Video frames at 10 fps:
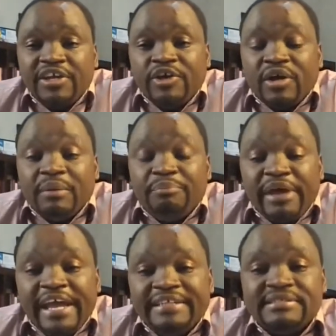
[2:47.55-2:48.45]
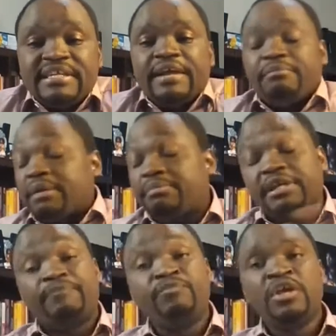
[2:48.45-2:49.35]
in your campaigns and
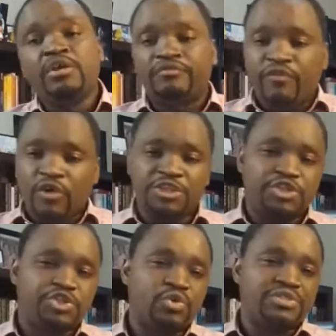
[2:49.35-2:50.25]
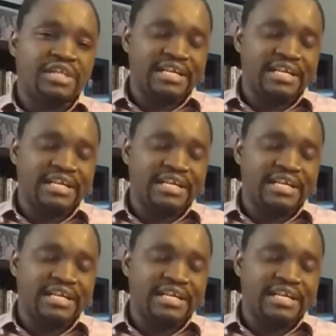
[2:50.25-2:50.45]
maybe you're falling short,